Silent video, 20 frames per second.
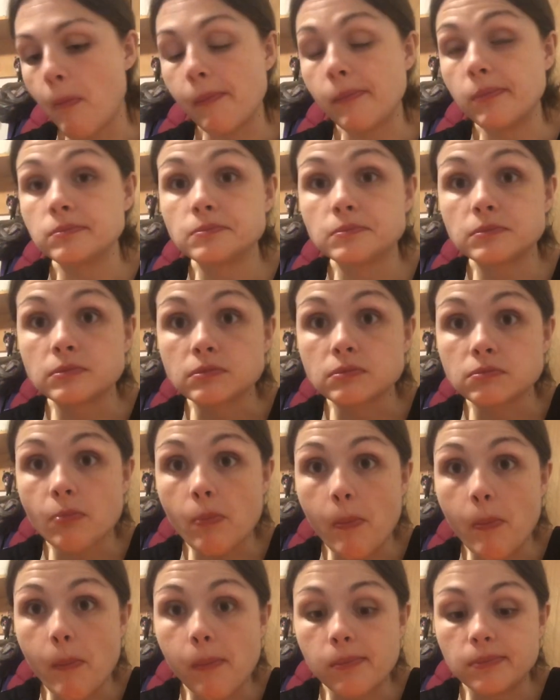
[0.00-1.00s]

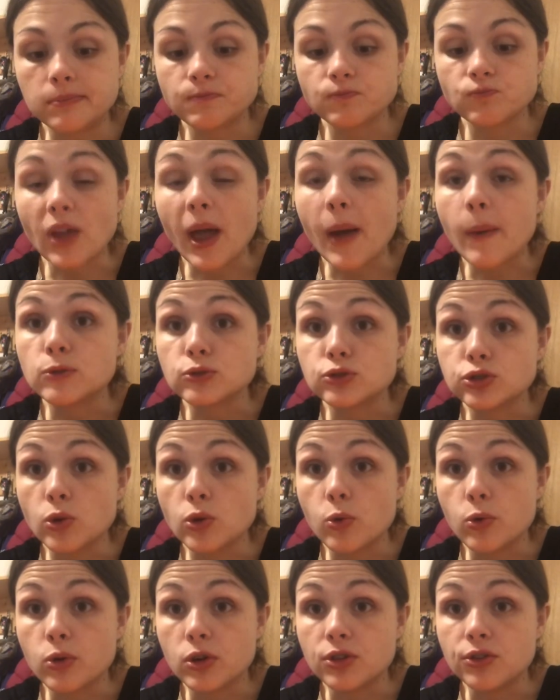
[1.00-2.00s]
Mmm, that was
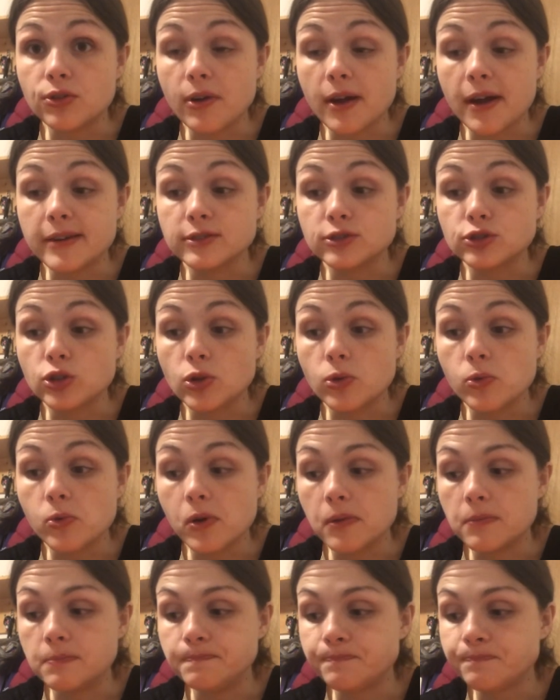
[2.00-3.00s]
so good, you guys. So
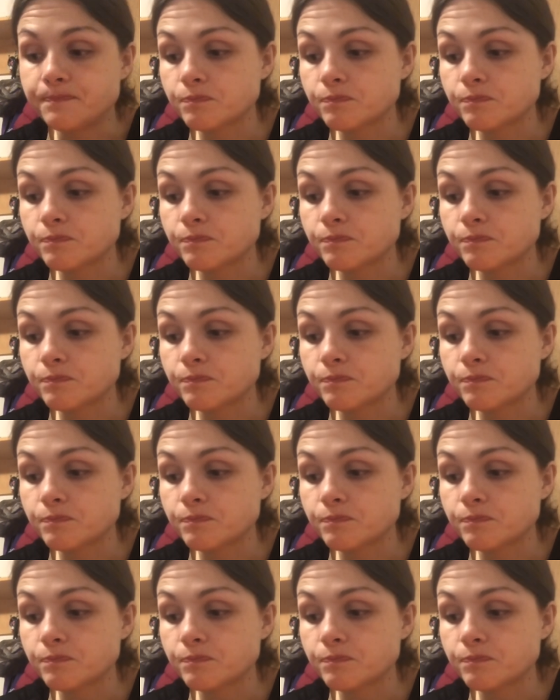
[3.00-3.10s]
good.